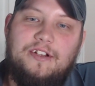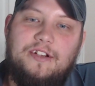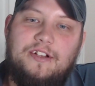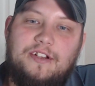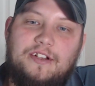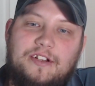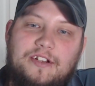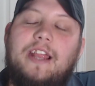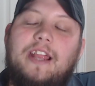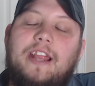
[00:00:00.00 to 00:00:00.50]

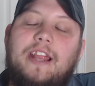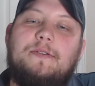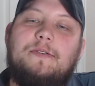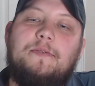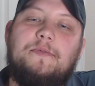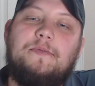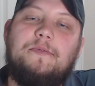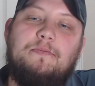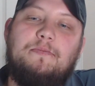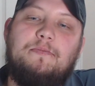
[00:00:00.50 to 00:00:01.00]
Right, that's
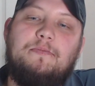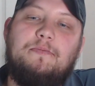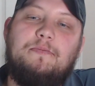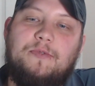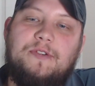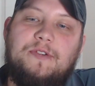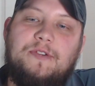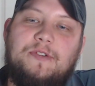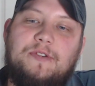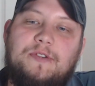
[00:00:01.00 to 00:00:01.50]
what was important,
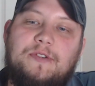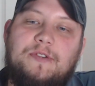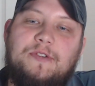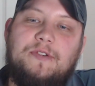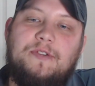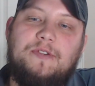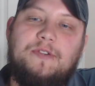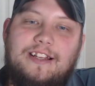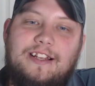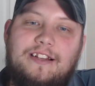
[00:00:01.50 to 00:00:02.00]
was the
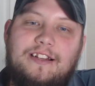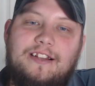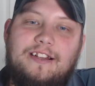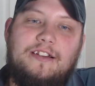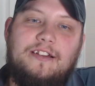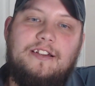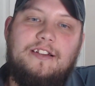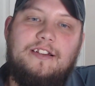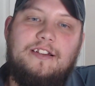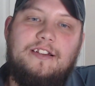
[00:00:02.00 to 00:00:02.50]
testing
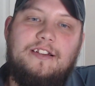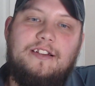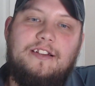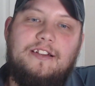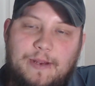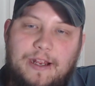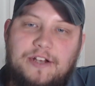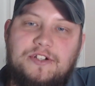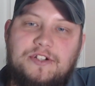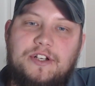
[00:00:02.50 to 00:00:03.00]
and
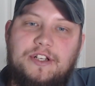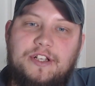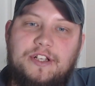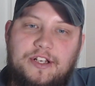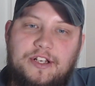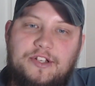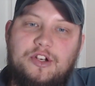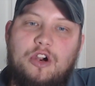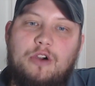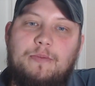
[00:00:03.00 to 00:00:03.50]
inspection to
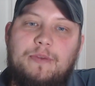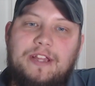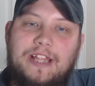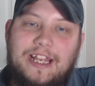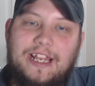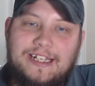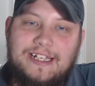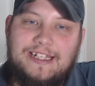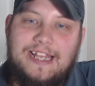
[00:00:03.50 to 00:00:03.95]
determine that is